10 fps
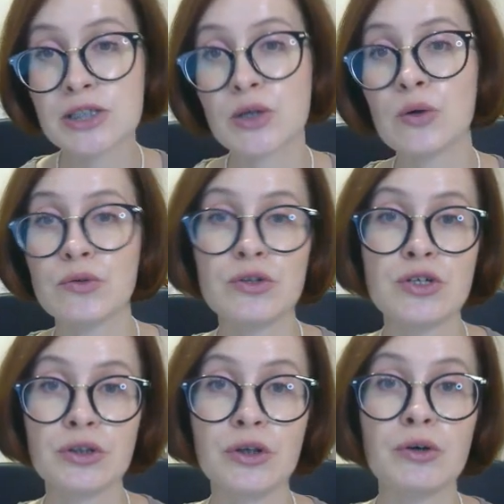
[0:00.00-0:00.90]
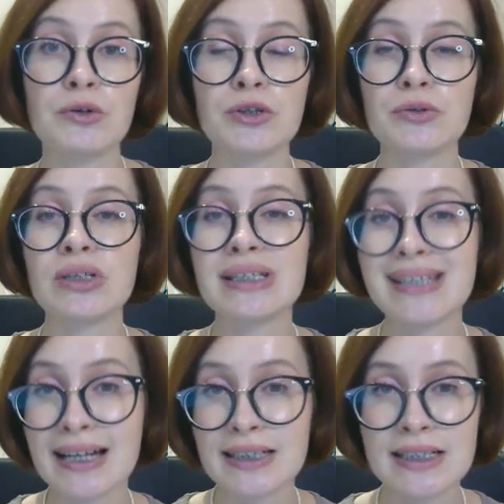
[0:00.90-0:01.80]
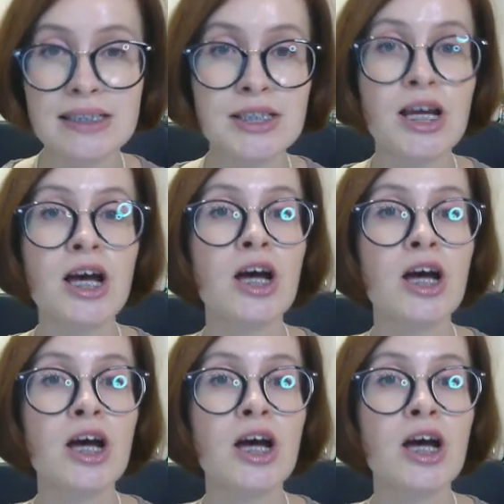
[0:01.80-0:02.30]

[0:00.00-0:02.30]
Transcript: so you should go to Settings,